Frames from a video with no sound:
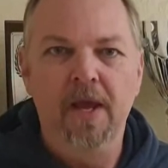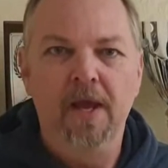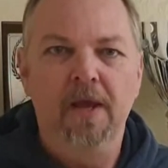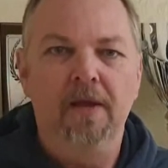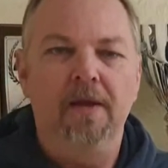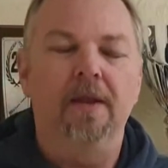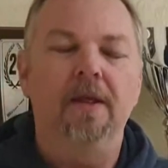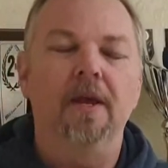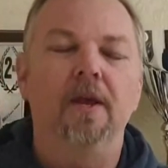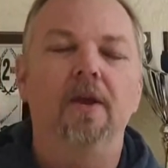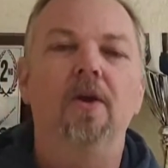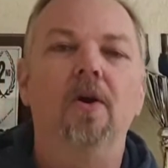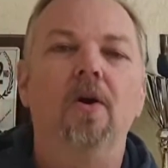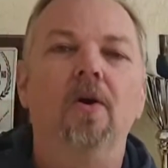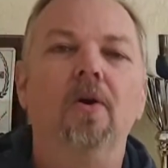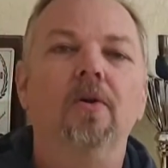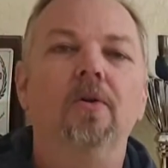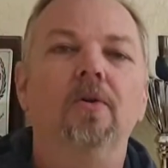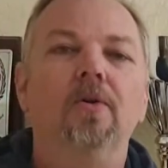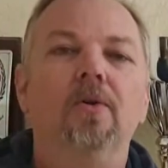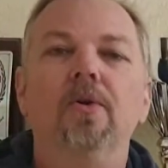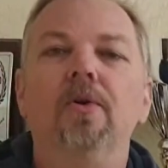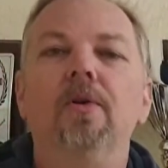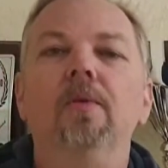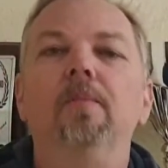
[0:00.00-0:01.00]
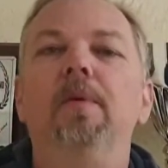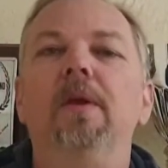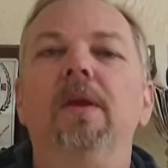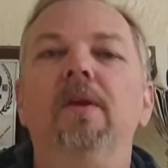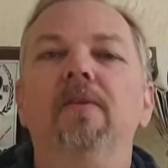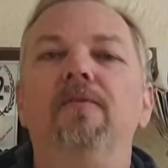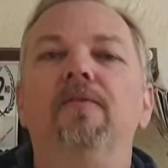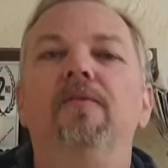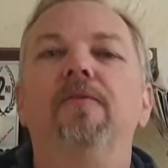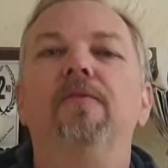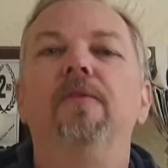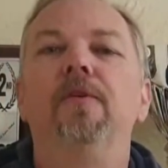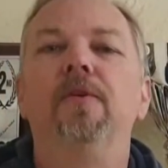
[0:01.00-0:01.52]
Now that couldn't be
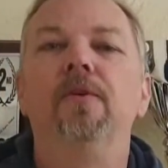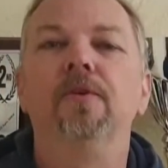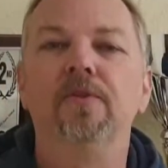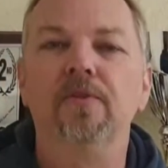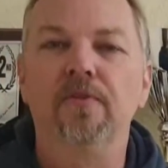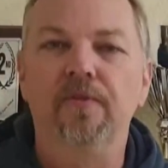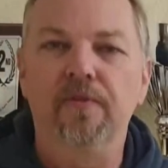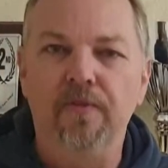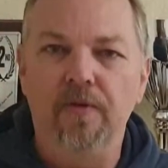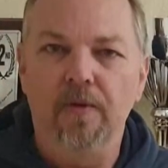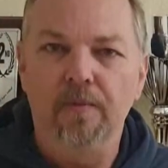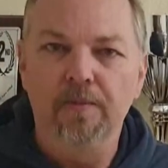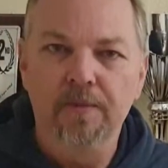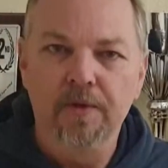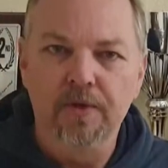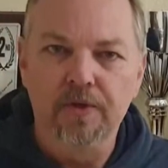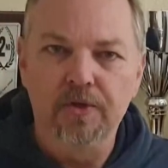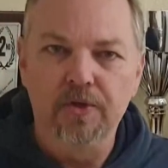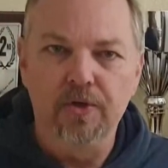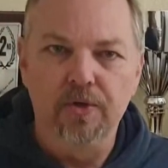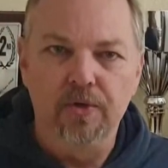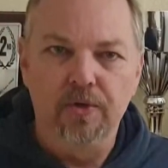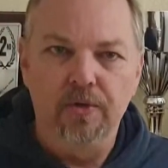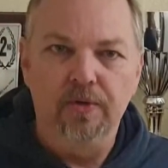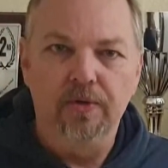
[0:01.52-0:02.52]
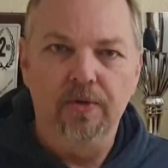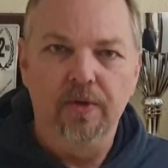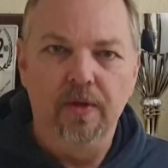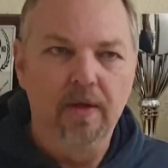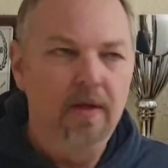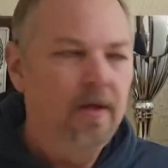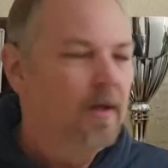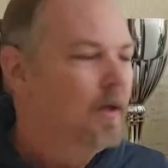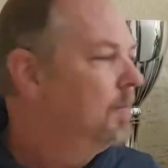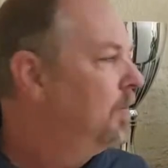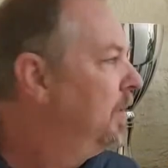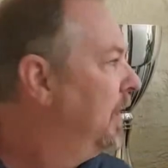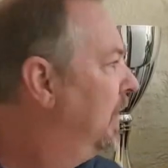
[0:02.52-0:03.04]
further from the truth,
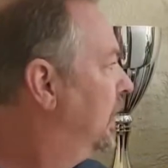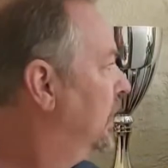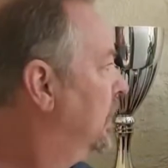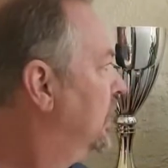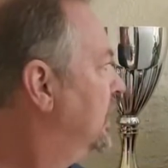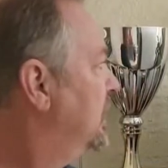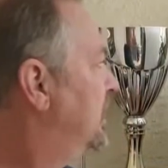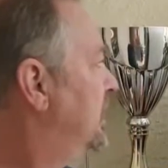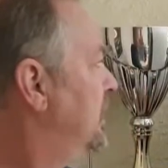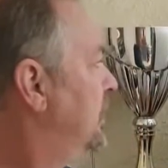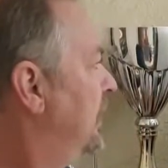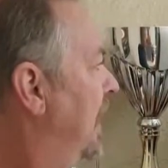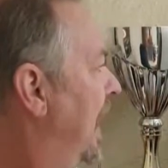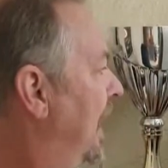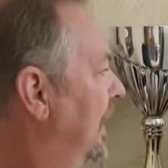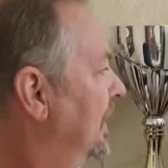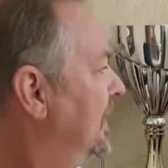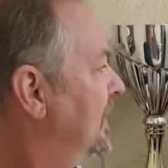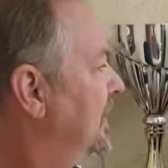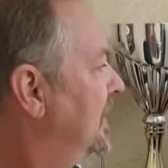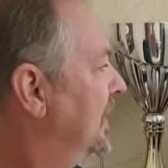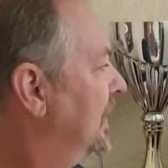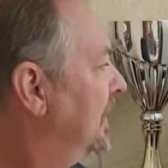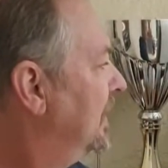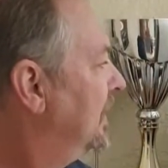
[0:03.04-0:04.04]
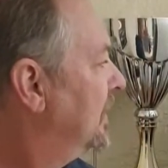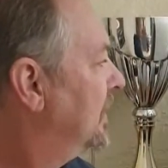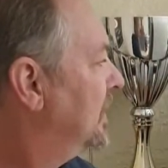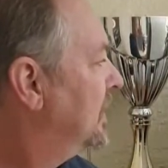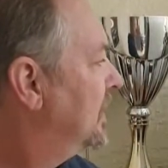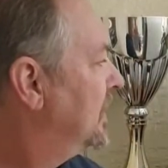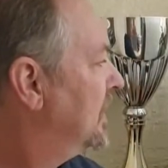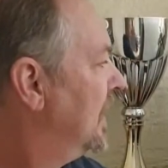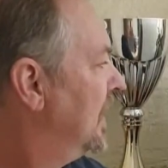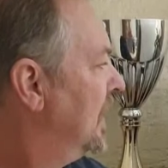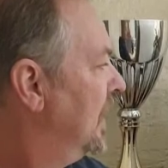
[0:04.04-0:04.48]
because the reality is